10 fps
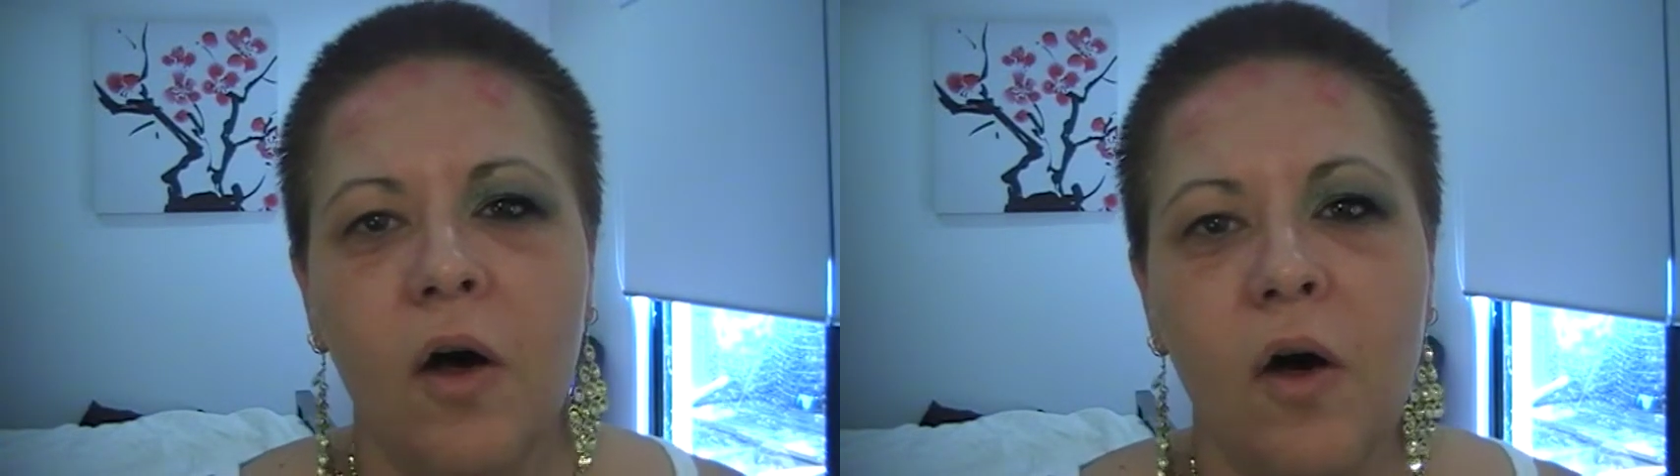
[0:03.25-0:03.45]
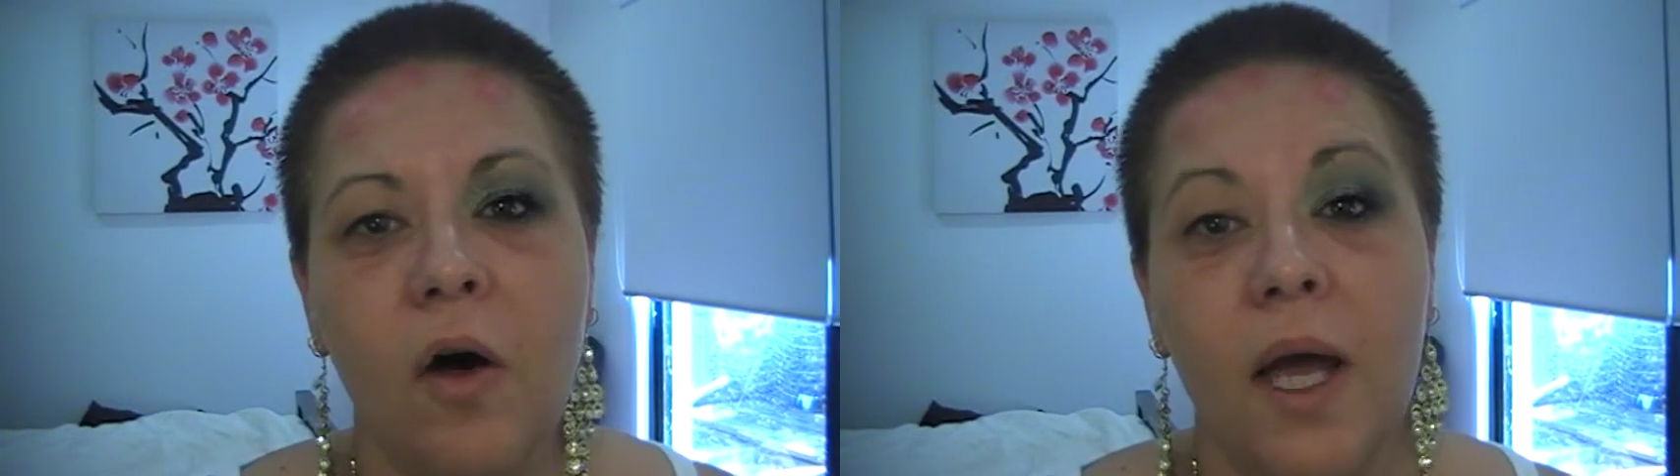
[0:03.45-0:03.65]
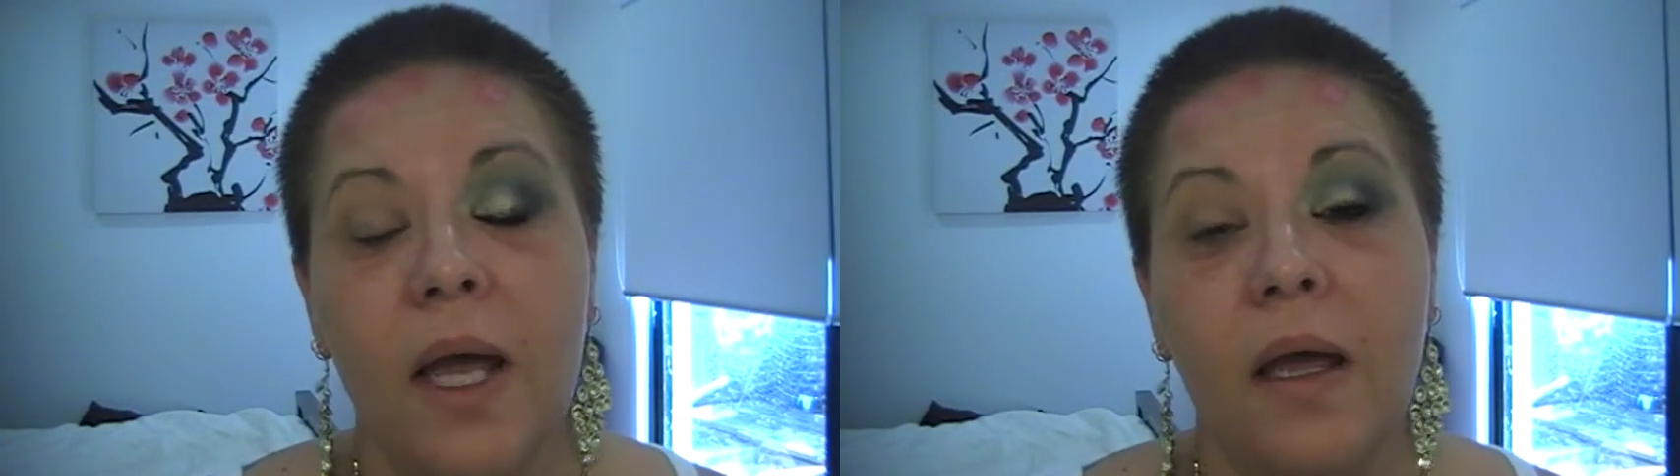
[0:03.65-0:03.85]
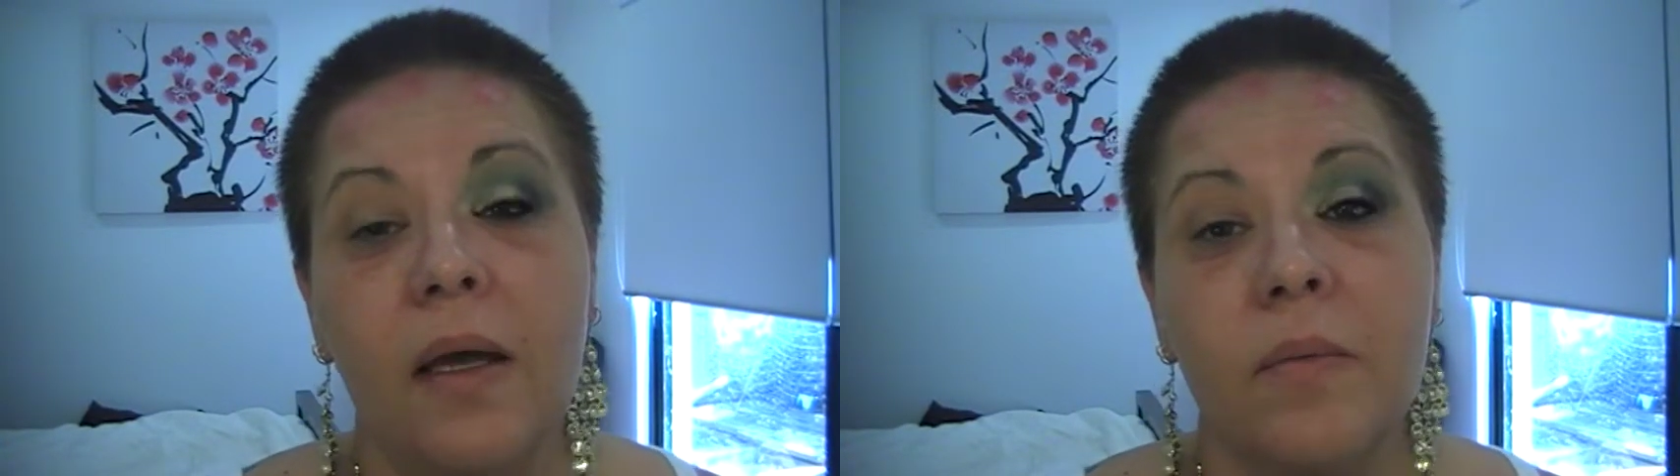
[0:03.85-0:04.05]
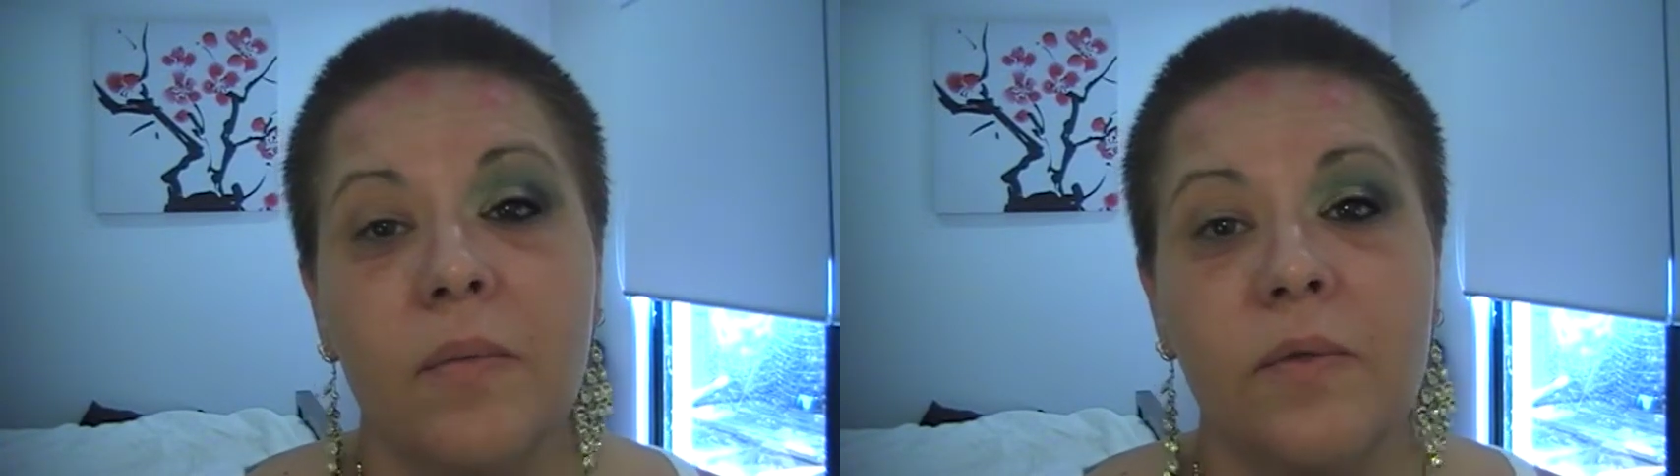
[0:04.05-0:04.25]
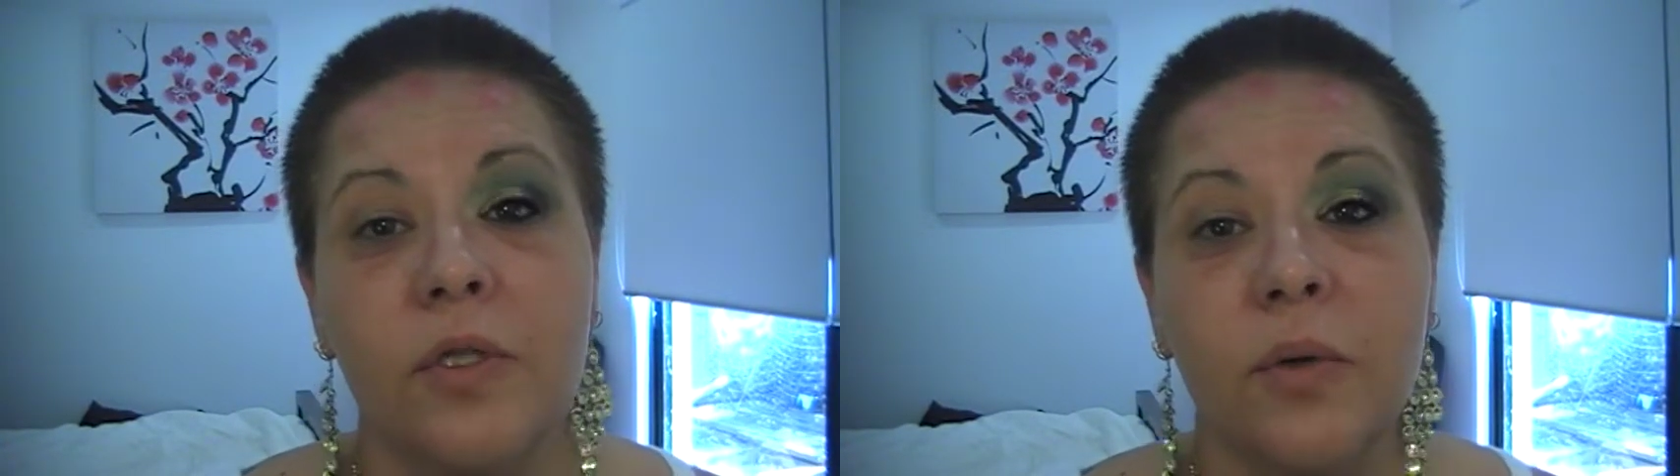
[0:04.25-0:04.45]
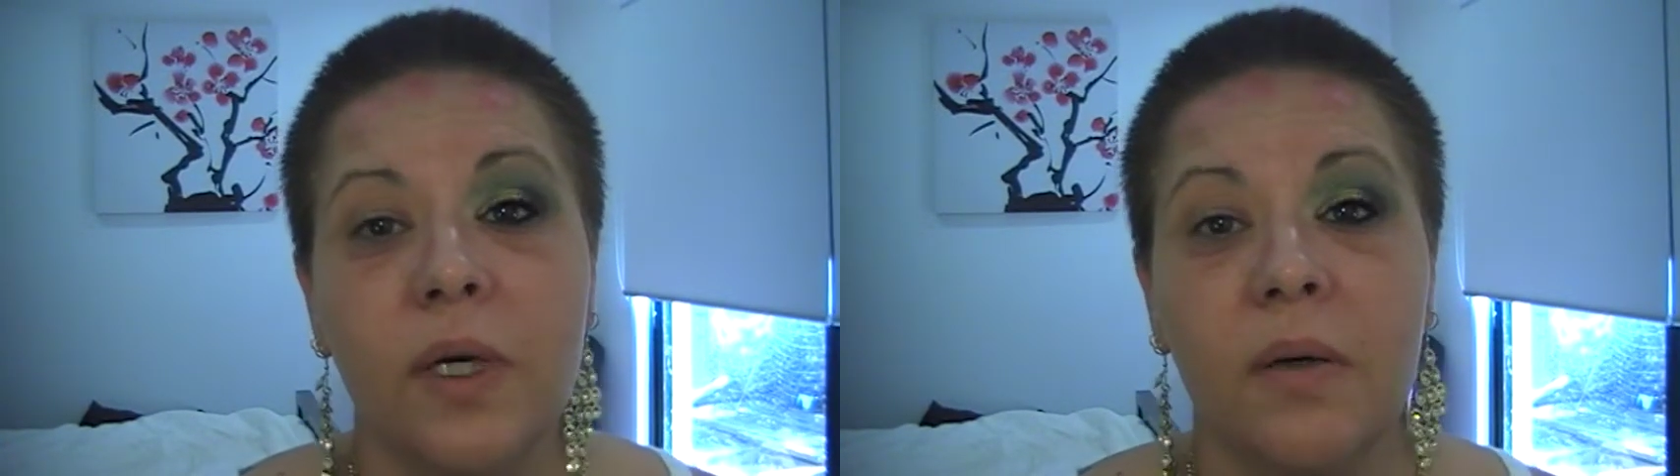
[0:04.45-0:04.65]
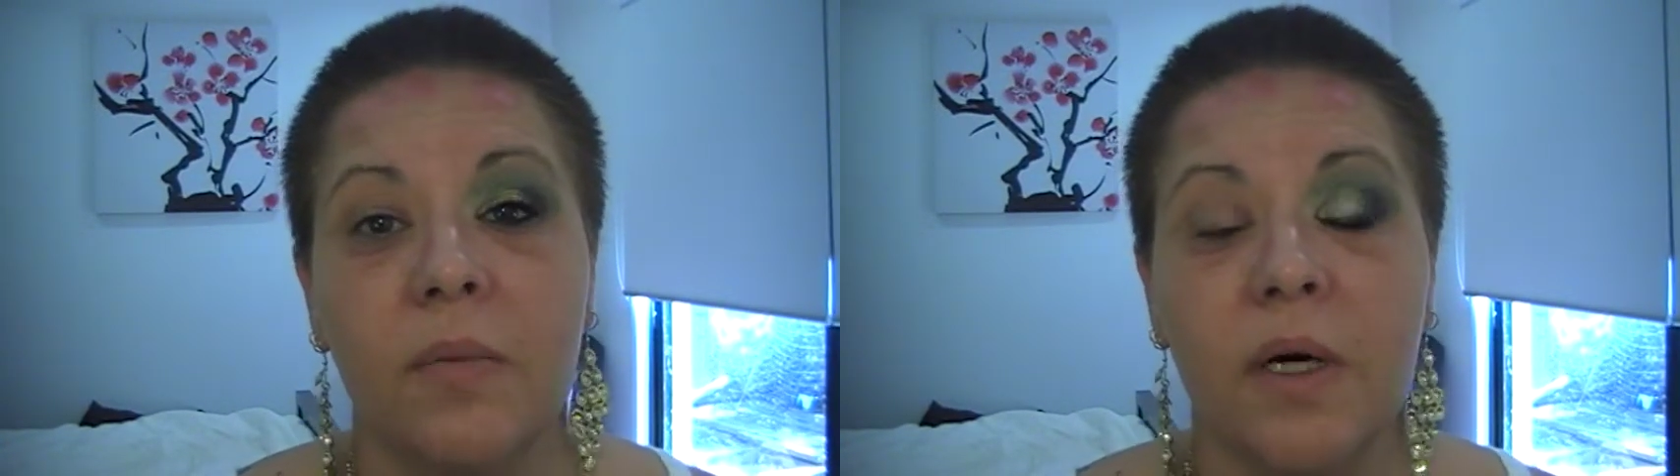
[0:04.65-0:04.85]
I am
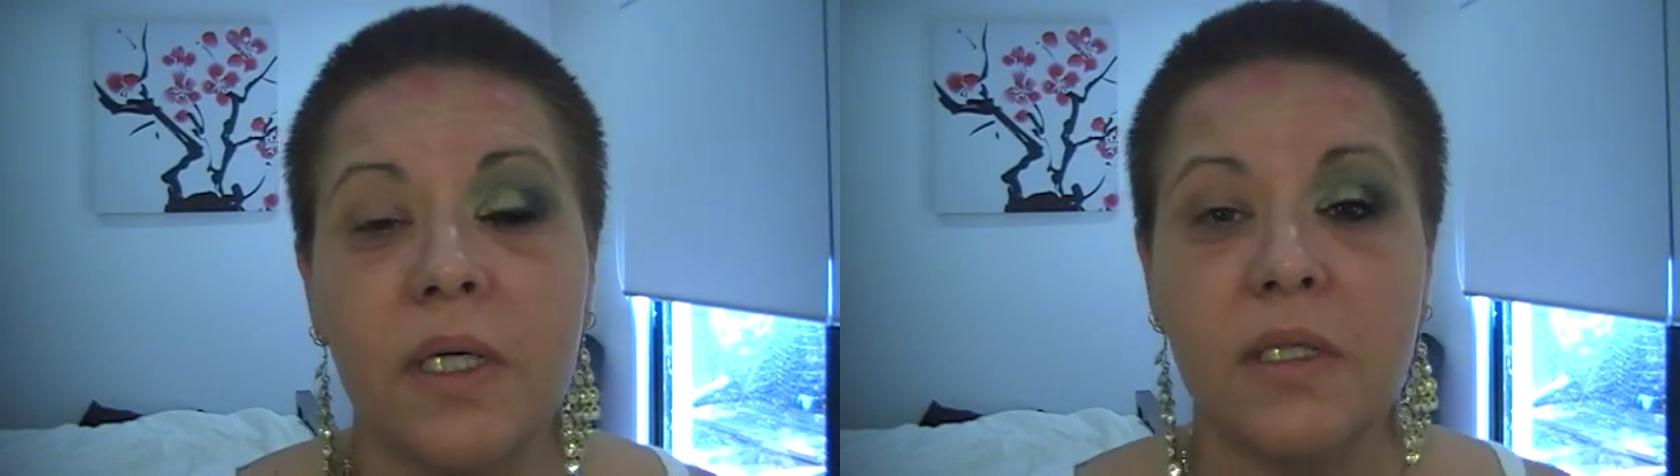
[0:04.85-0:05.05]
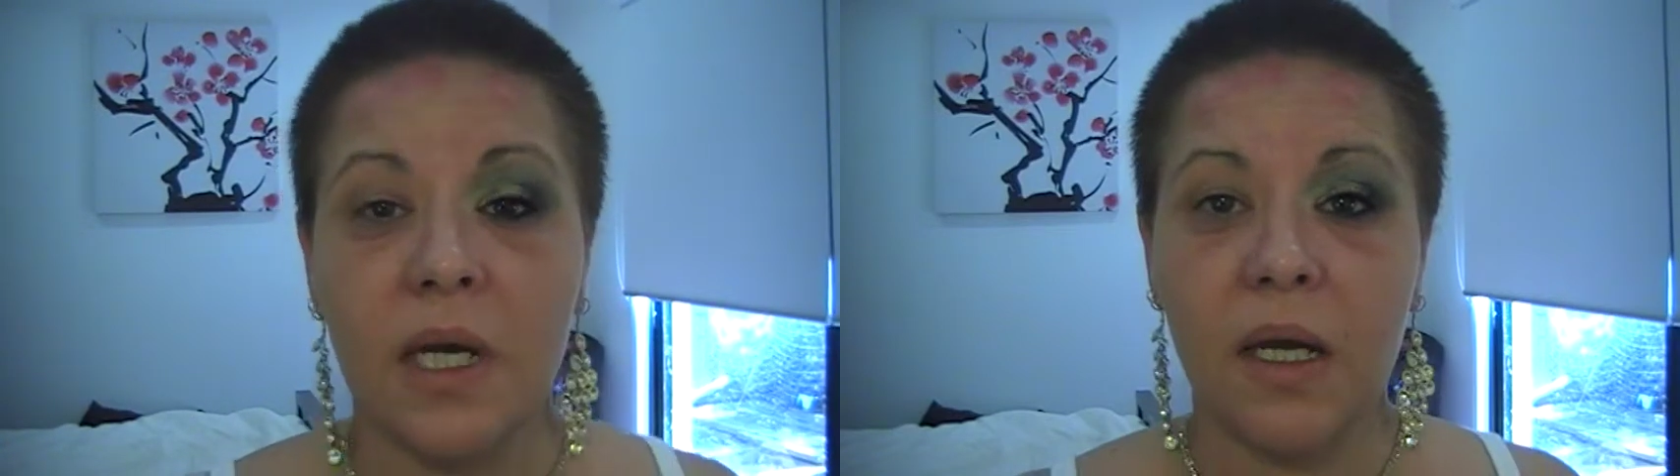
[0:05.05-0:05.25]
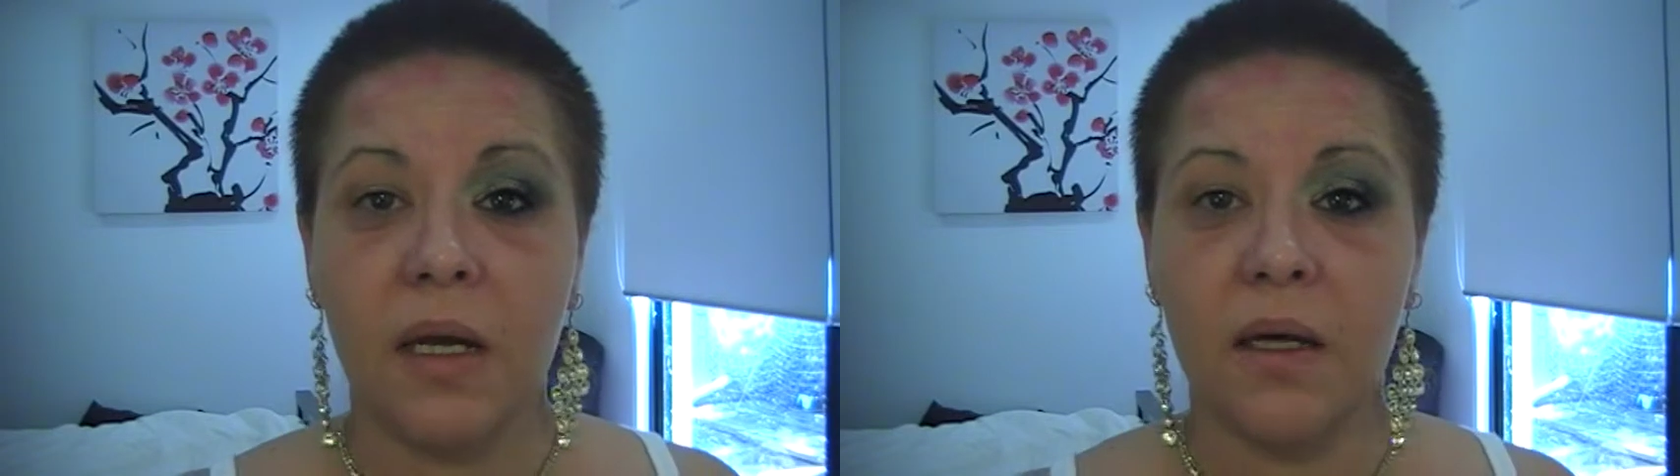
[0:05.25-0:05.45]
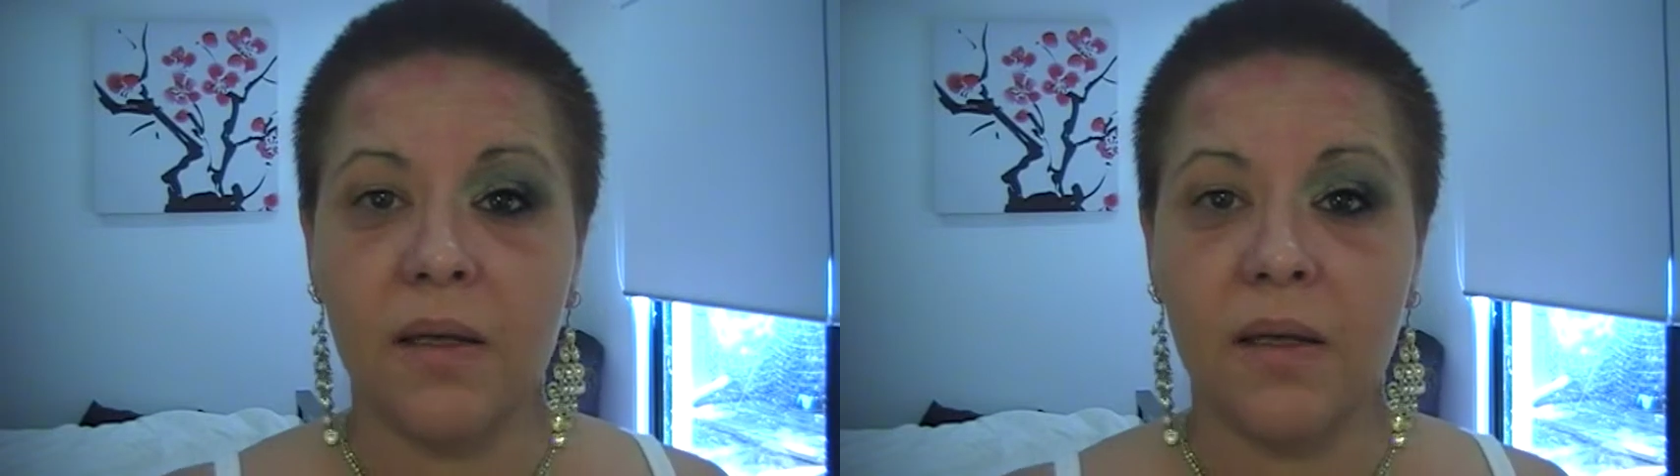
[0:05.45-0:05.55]
doing my second